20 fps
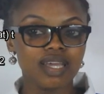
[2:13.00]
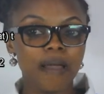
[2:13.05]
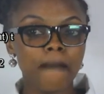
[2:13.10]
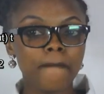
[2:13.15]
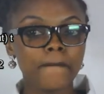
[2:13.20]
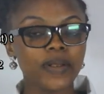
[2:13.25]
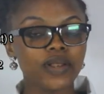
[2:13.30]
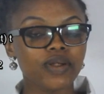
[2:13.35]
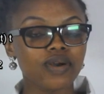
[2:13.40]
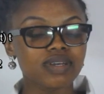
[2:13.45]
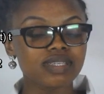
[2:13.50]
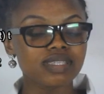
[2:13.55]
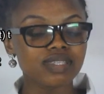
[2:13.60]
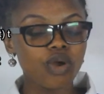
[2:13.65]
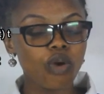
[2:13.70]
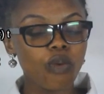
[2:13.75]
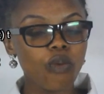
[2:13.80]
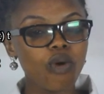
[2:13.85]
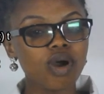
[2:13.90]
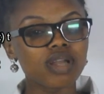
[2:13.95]

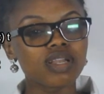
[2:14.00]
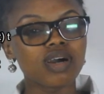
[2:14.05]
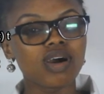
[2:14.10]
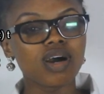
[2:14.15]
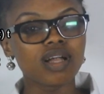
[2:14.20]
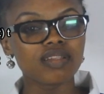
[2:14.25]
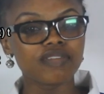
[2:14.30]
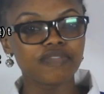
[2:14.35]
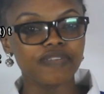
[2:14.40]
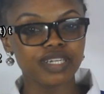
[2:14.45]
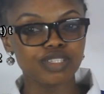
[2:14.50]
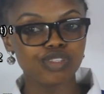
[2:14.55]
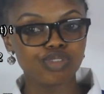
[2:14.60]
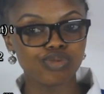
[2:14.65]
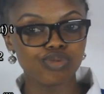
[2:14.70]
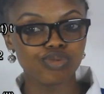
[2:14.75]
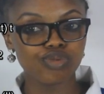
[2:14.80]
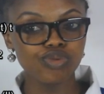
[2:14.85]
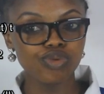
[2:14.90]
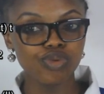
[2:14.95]
plus 1 all over
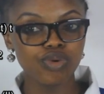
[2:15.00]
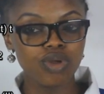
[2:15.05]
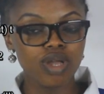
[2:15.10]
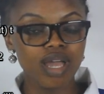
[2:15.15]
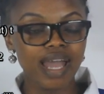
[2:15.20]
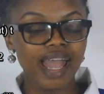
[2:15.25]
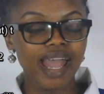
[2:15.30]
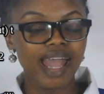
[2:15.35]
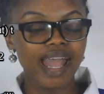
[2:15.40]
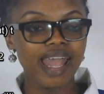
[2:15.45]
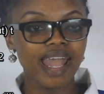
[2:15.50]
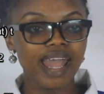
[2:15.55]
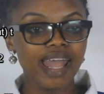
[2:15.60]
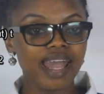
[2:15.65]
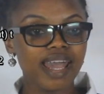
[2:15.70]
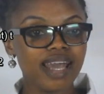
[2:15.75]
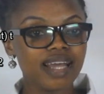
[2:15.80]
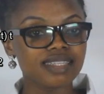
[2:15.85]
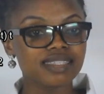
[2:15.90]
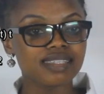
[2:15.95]
2
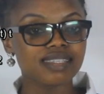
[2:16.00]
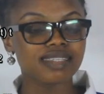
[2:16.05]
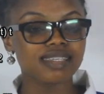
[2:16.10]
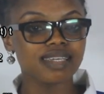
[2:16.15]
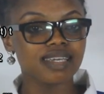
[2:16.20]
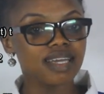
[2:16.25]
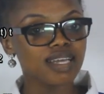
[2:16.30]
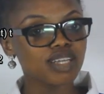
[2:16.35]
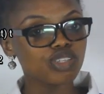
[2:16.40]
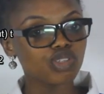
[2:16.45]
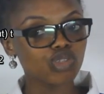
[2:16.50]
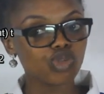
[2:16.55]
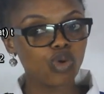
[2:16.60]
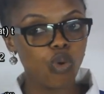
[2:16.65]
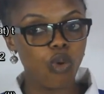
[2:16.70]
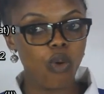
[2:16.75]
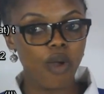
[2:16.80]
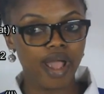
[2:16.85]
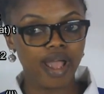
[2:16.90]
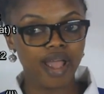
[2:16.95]
at
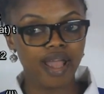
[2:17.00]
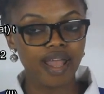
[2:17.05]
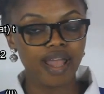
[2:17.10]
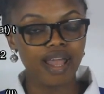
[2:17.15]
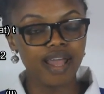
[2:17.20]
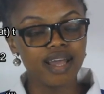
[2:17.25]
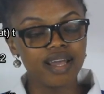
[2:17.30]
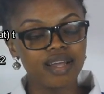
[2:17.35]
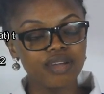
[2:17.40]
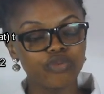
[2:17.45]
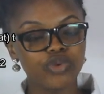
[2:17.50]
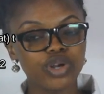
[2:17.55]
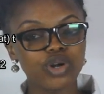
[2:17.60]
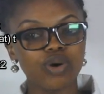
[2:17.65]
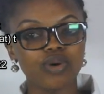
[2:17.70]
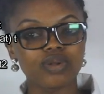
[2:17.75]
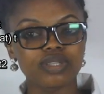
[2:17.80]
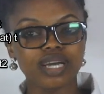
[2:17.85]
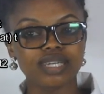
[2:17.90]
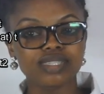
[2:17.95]
squared. We
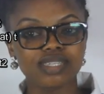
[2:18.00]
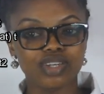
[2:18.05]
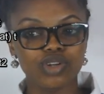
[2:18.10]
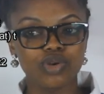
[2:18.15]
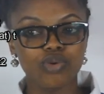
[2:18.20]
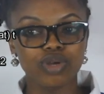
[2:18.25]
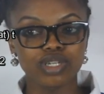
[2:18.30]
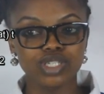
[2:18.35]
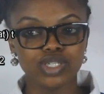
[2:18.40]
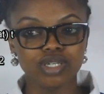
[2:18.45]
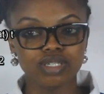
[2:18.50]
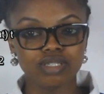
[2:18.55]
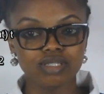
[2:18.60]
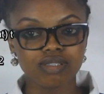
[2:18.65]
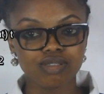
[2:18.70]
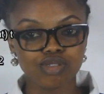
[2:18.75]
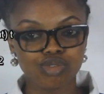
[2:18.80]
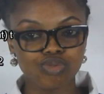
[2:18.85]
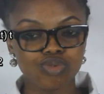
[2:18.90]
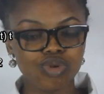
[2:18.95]
call that equation
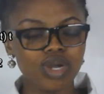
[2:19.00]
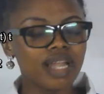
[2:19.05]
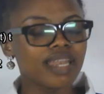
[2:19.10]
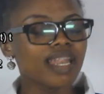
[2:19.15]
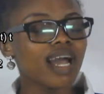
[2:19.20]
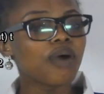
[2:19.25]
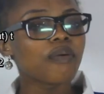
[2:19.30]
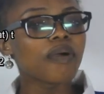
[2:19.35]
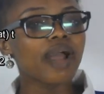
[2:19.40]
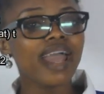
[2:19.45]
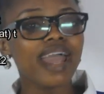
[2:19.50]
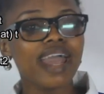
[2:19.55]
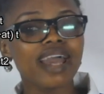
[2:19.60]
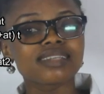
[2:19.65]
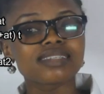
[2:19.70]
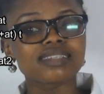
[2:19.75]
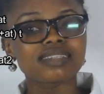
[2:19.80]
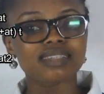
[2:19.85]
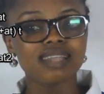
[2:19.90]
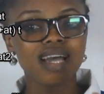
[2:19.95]
2. Now,
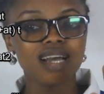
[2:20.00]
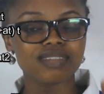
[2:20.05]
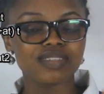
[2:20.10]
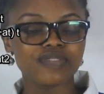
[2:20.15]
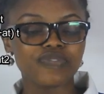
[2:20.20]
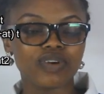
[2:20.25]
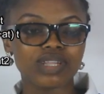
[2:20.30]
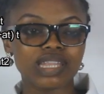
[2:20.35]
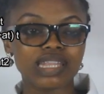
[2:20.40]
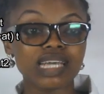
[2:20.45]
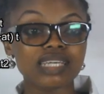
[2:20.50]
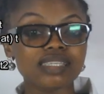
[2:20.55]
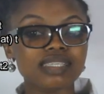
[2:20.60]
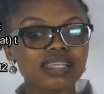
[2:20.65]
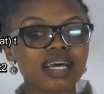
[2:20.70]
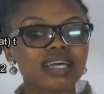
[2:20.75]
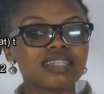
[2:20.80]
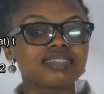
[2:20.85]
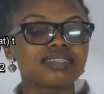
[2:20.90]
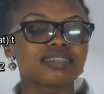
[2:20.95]
S stands for
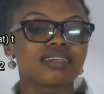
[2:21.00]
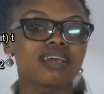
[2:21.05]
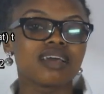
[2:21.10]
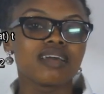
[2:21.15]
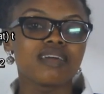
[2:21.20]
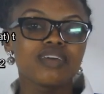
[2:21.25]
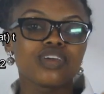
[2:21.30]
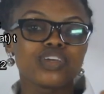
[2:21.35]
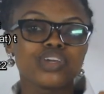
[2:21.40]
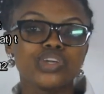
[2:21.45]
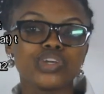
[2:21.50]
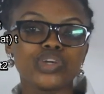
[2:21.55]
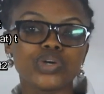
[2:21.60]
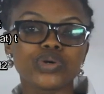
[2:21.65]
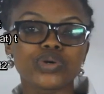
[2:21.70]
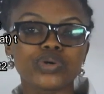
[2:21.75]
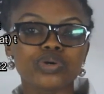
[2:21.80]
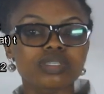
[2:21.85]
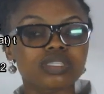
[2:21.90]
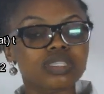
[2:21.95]
distance,
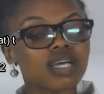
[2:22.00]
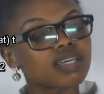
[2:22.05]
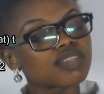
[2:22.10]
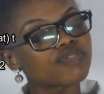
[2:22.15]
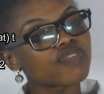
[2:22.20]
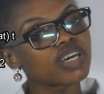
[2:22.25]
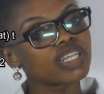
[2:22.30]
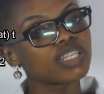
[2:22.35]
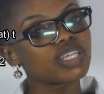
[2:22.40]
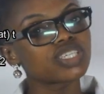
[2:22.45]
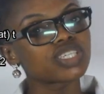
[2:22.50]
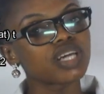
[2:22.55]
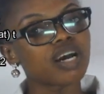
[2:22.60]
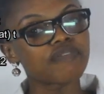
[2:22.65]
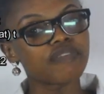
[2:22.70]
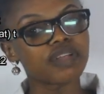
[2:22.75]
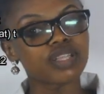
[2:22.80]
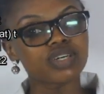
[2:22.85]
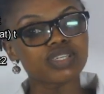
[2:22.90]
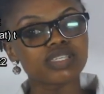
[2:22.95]
U stands for initial
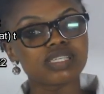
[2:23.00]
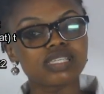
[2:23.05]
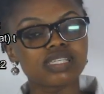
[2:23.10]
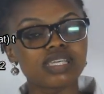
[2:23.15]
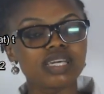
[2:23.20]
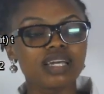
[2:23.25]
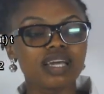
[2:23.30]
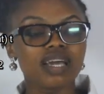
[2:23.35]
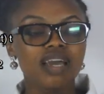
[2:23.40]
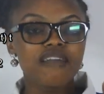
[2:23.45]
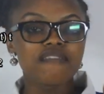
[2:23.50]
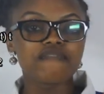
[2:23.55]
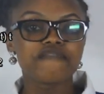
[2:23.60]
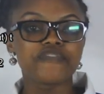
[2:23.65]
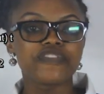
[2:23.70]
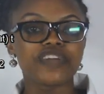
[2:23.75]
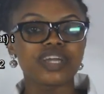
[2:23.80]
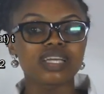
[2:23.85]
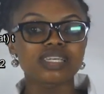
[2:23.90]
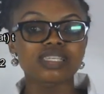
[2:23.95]
velocity,
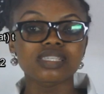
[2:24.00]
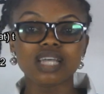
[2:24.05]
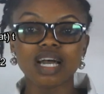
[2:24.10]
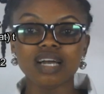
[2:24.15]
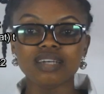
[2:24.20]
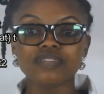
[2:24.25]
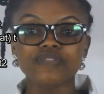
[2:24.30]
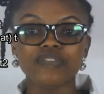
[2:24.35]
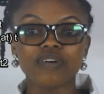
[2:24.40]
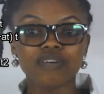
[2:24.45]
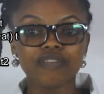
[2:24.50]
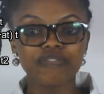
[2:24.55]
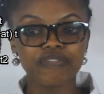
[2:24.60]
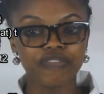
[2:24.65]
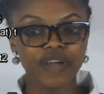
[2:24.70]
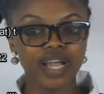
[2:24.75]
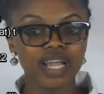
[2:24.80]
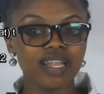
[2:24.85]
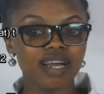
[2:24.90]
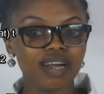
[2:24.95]
V stands for
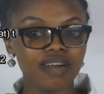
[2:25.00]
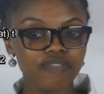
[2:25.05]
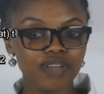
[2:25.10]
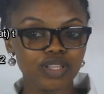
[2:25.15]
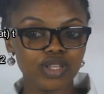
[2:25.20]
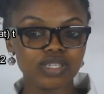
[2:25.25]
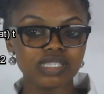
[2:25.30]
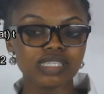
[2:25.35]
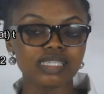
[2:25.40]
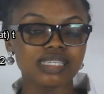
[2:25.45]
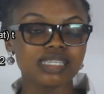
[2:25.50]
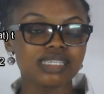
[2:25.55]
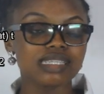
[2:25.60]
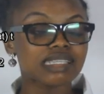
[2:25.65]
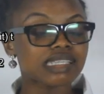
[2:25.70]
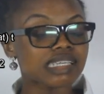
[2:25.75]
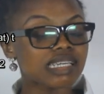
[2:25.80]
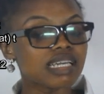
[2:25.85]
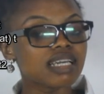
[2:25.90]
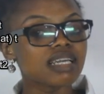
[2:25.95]
final velocity,
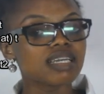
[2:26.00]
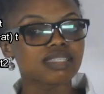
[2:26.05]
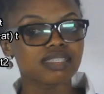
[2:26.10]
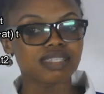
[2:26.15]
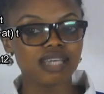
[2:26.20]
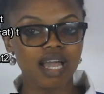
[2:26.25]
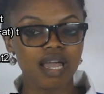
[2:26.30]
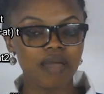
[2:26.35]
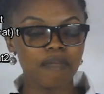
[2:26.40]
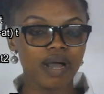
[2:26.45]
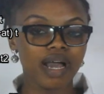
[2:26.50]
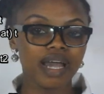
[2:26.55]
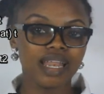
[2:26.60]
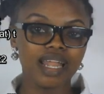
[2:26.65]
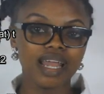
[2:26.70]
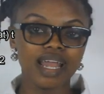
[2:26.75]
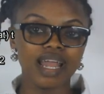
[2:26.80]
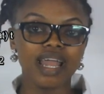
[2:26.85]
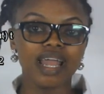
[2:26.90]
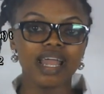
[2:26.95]
T, time,
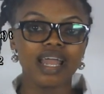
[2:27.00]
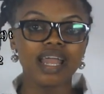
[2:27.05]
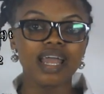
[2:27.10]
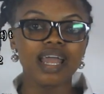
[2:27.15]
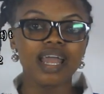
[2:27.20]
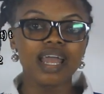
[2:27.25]
and A